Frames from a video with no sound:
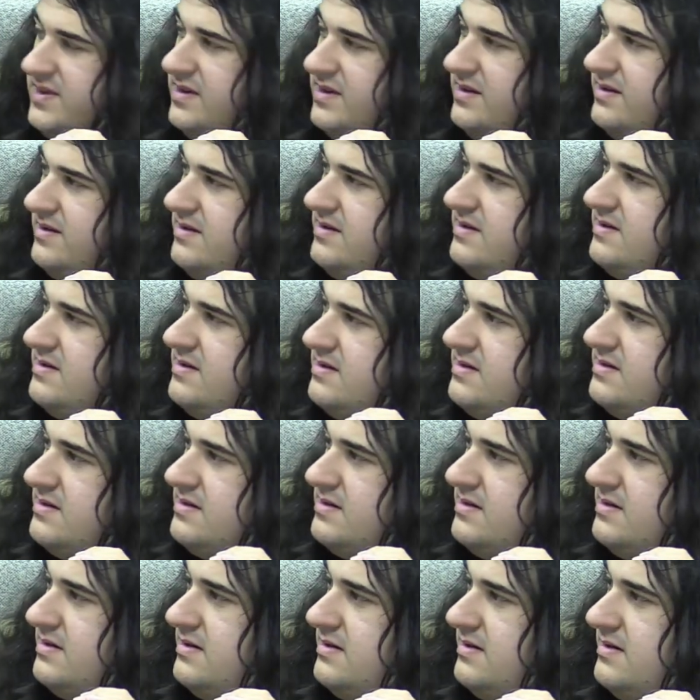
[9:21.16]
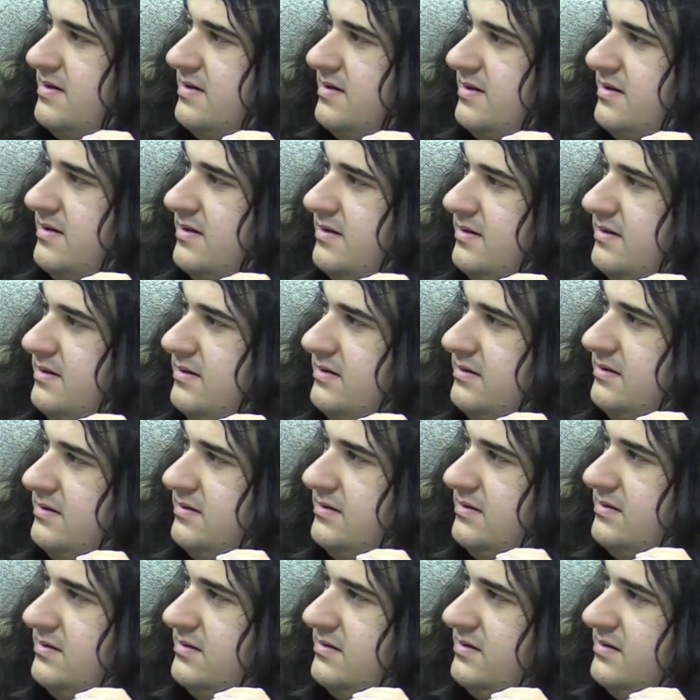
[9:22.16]

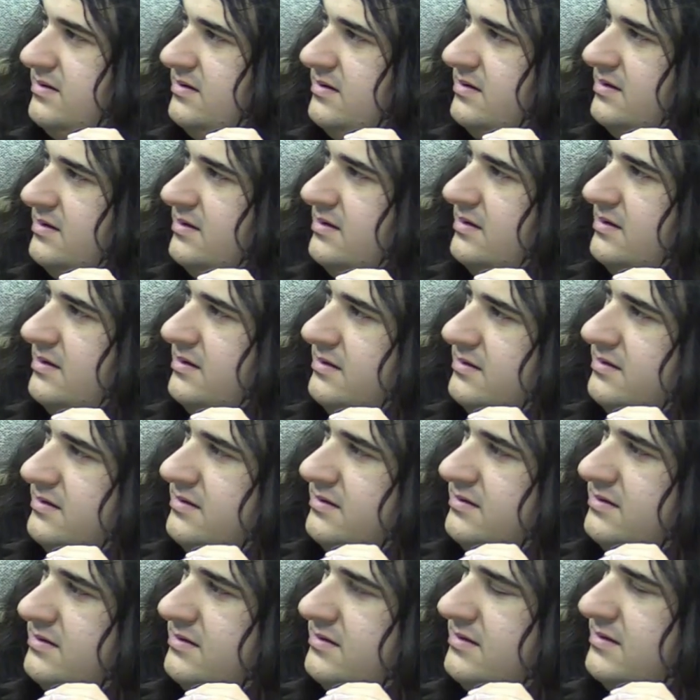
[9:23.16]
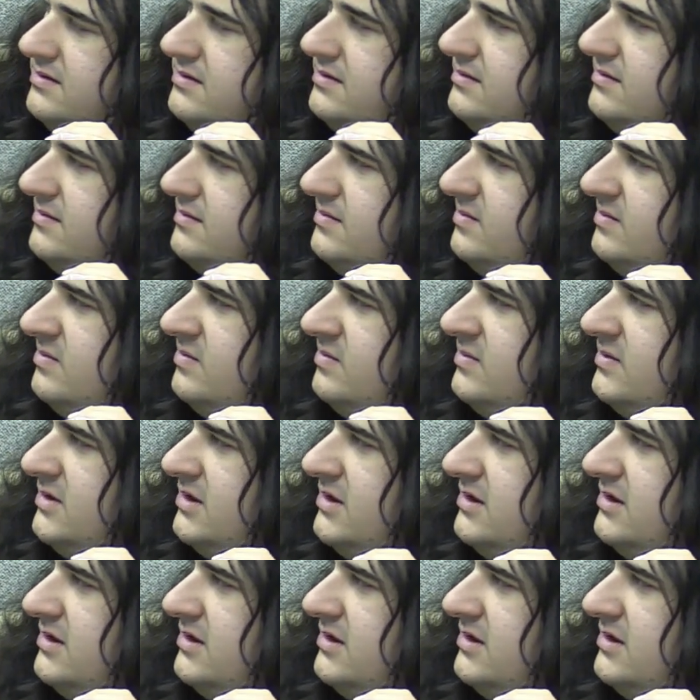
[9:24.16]
(silent)